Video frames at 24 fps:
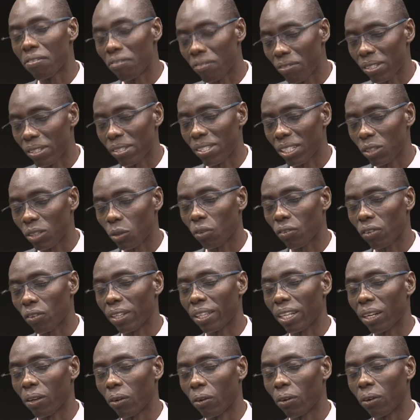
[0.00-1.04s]
Visit, oh
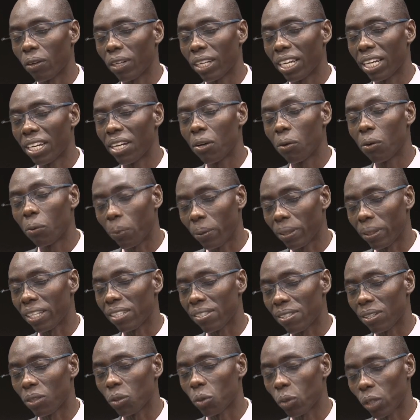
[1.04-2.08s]
Father, Lord, with this
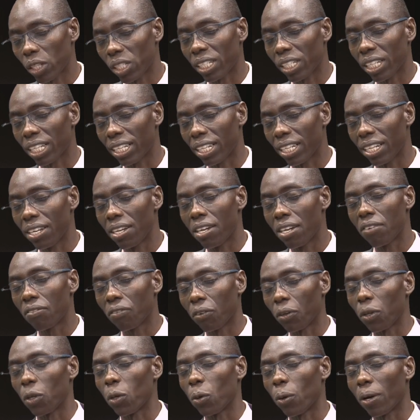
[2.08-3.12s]
situation
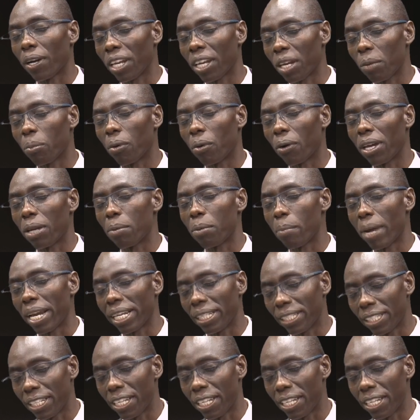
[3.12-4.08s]
for you are able and mighty.